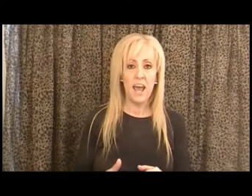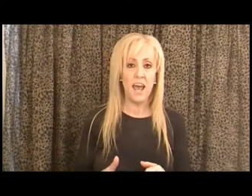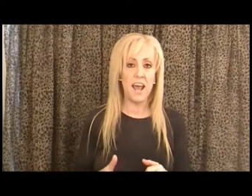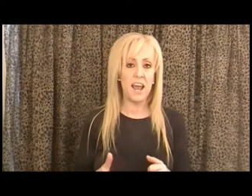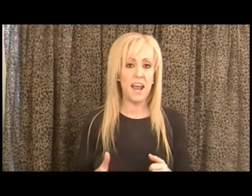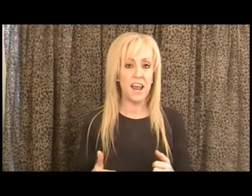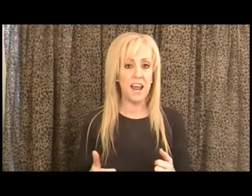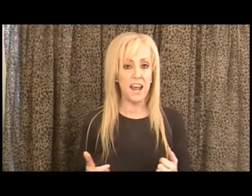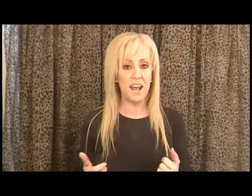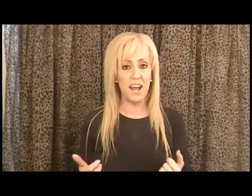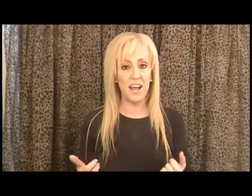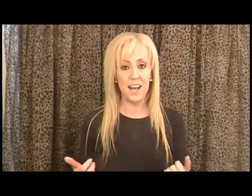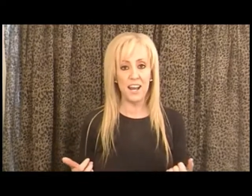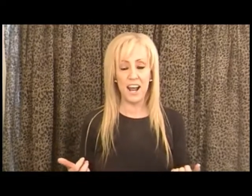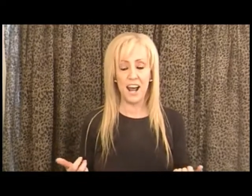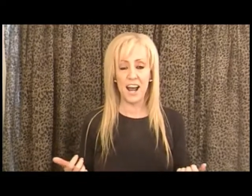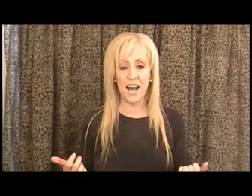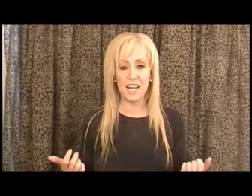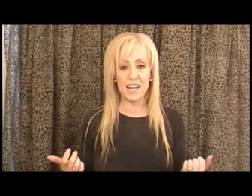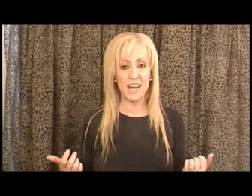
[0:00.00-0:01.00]
and
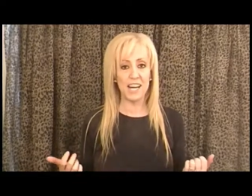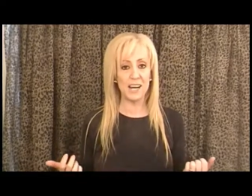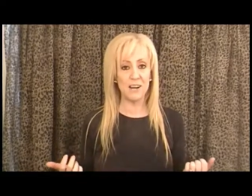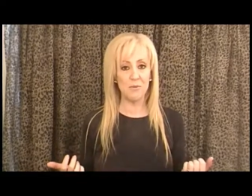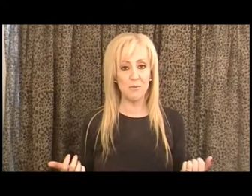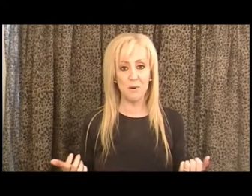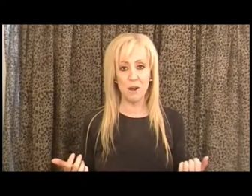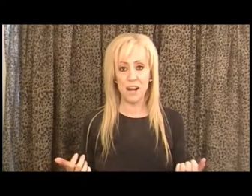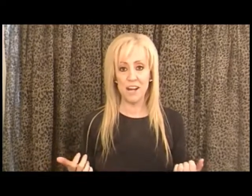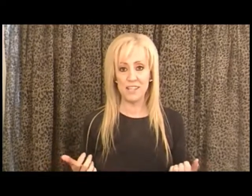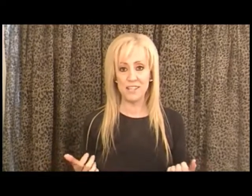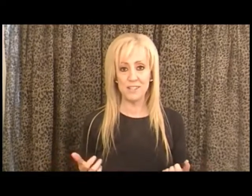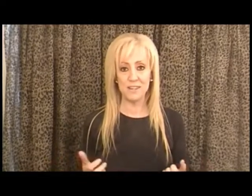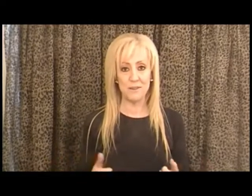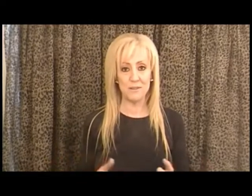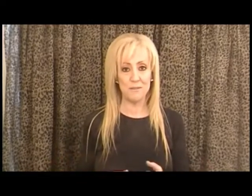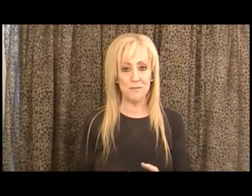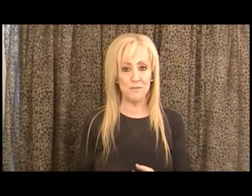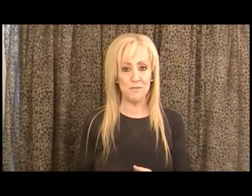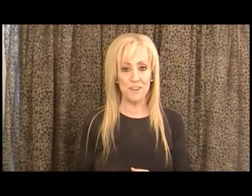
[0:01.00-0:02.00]
I can't wait
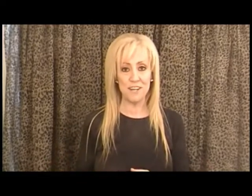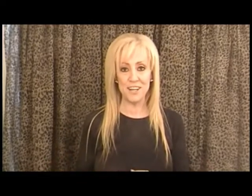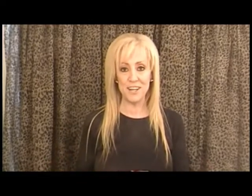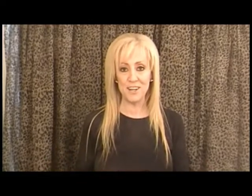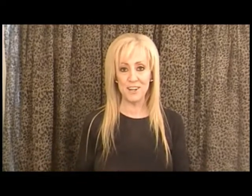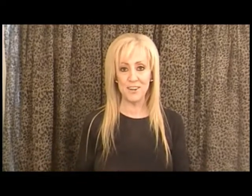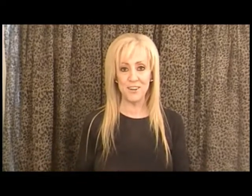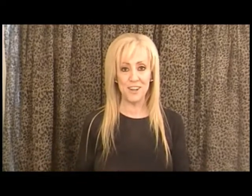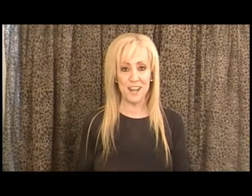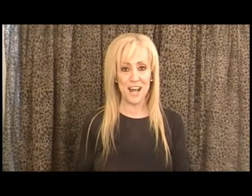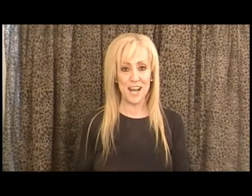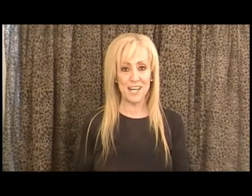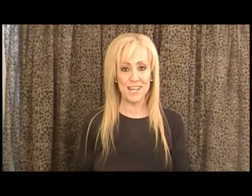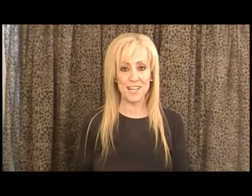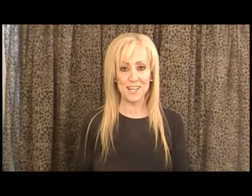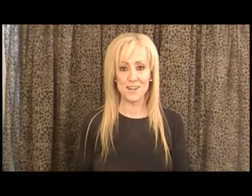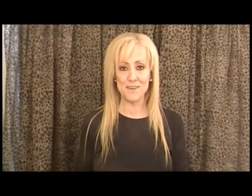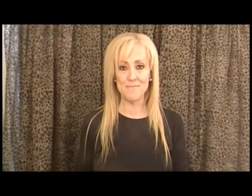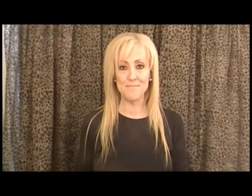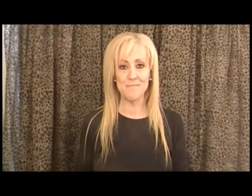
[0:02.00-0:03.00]
to feel
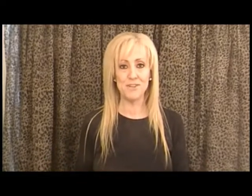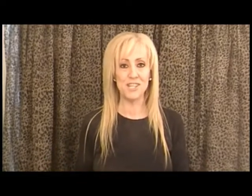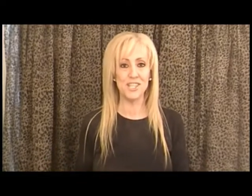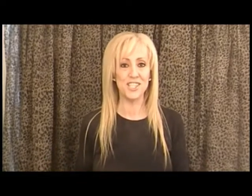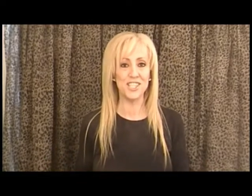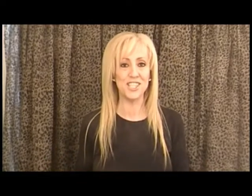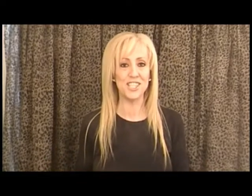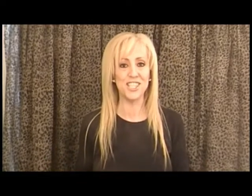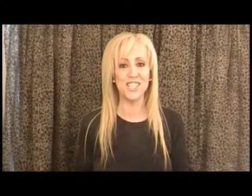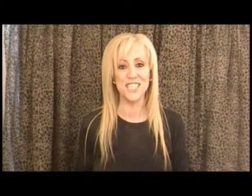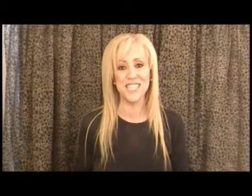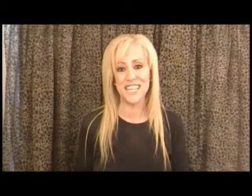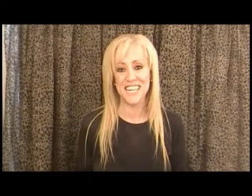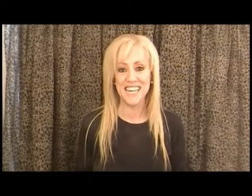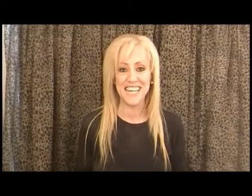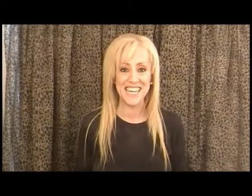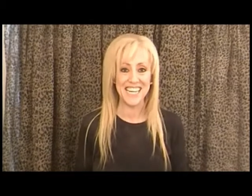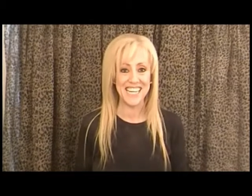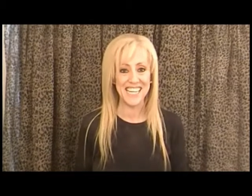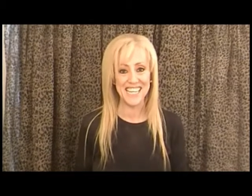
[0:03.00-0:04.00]
like a
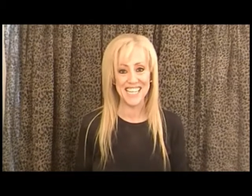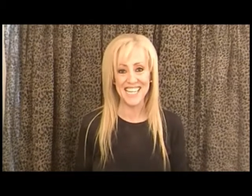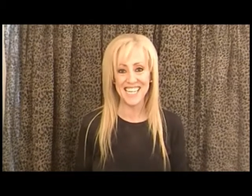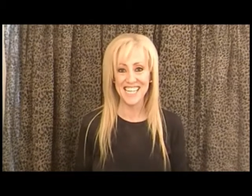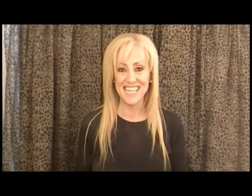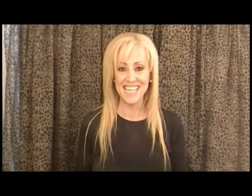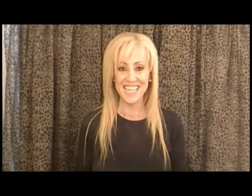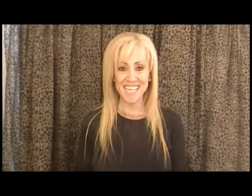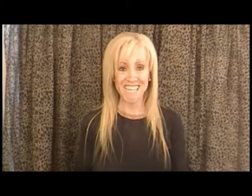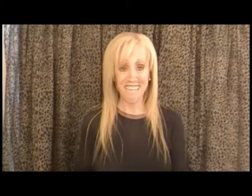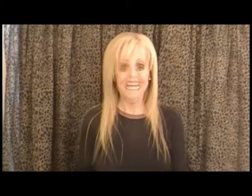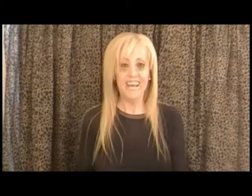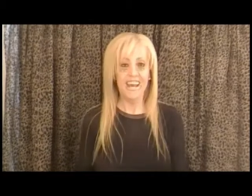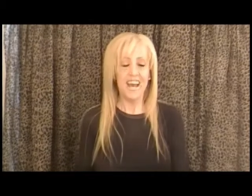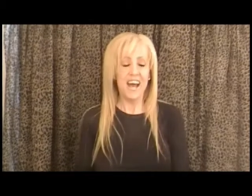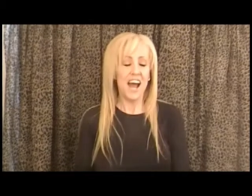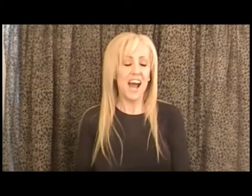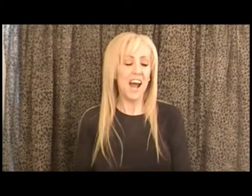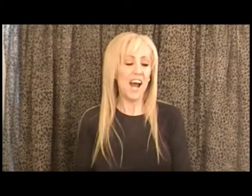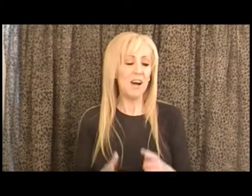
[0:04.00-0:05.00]
machine.
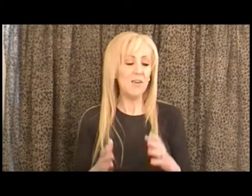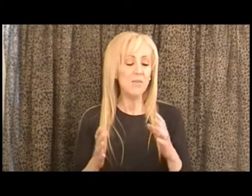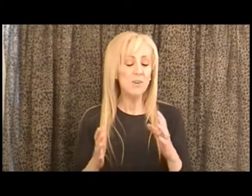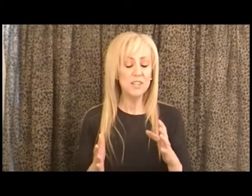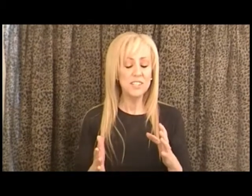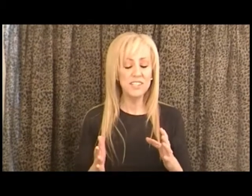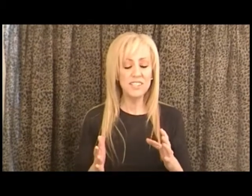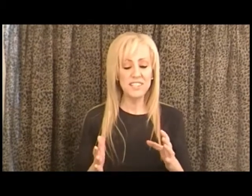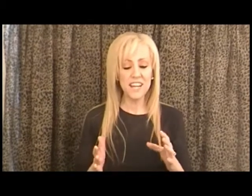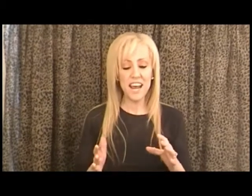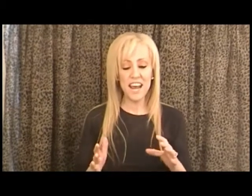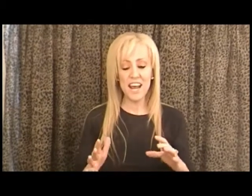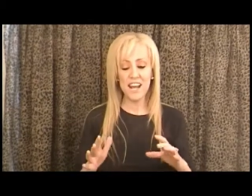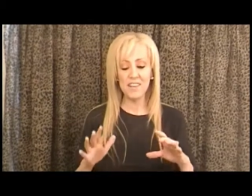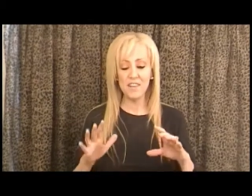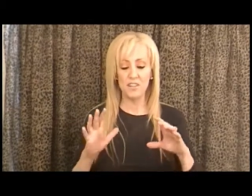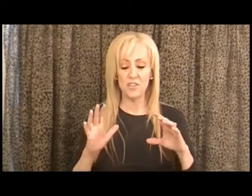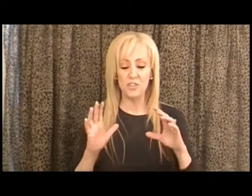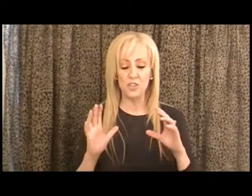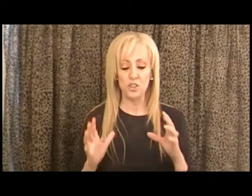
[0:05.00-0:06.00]
I want to
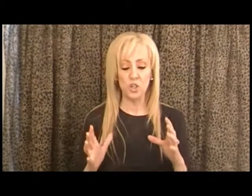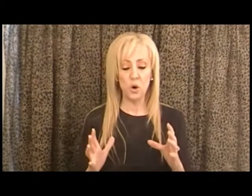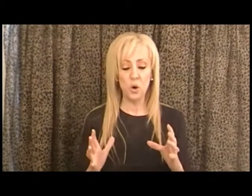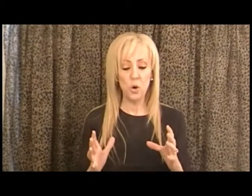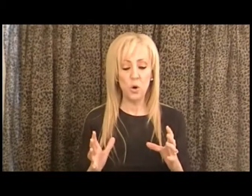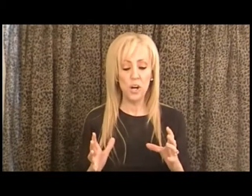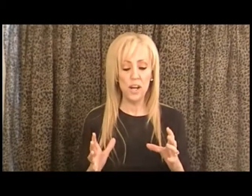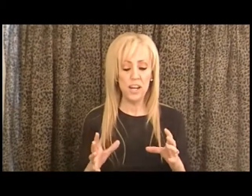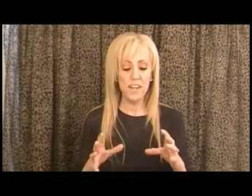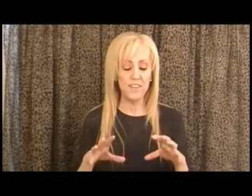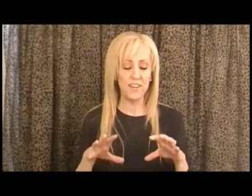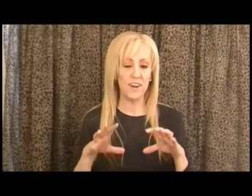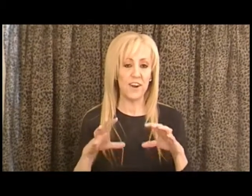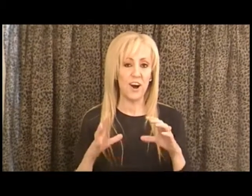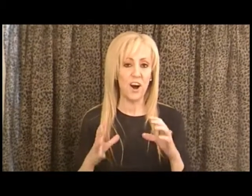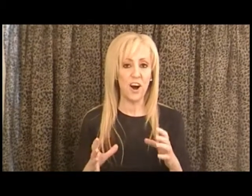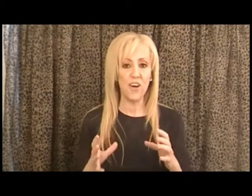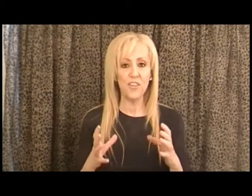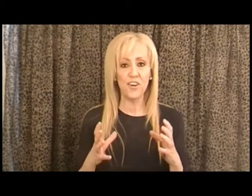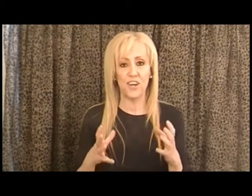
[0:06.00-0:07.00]
say the joy that
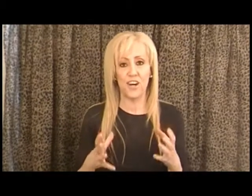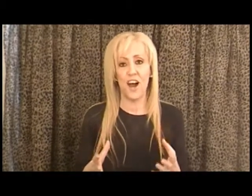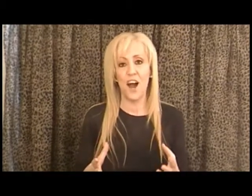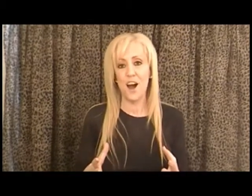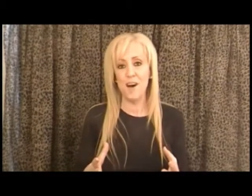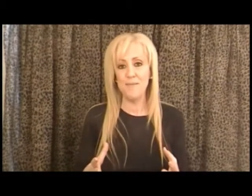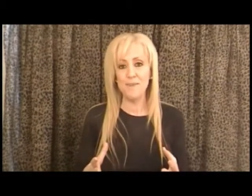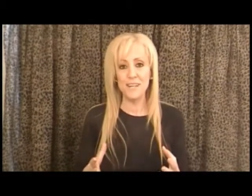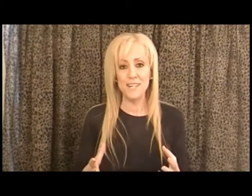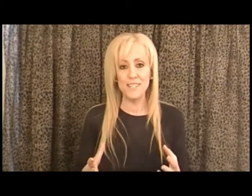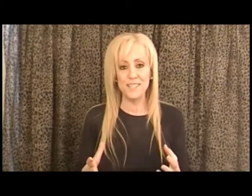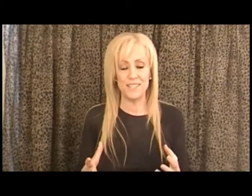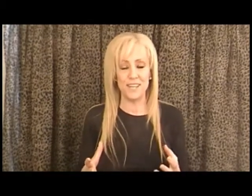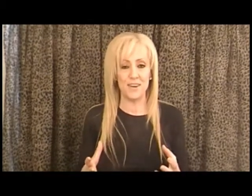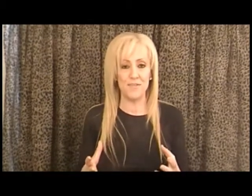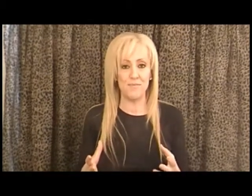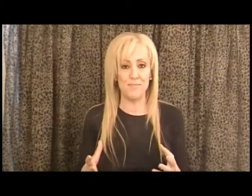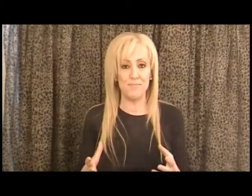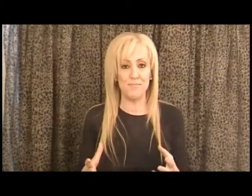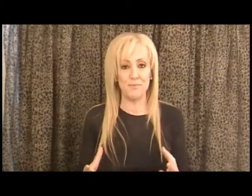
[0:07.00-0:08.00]
all the comments
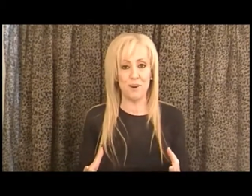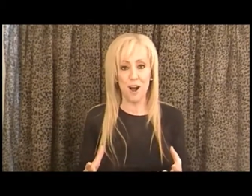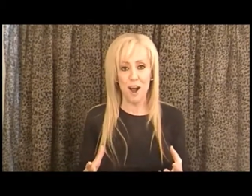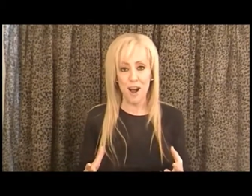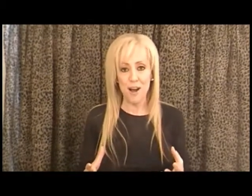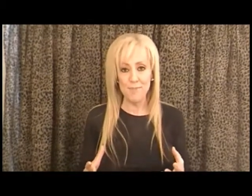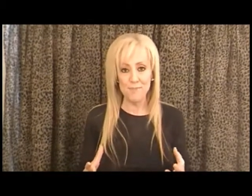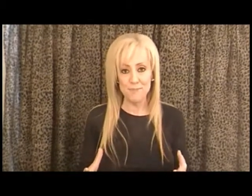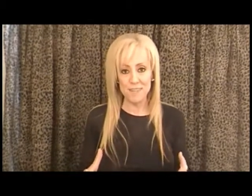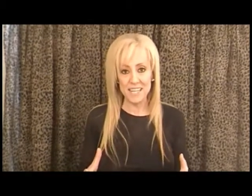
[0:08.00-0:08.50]
have brought